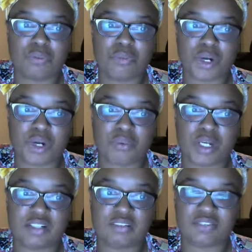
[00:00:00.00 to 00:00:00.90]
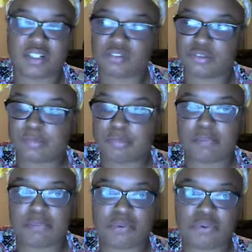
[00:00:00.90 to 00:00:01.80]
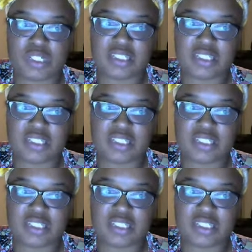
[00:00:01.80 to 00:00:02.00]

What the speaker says: were one of a group of people who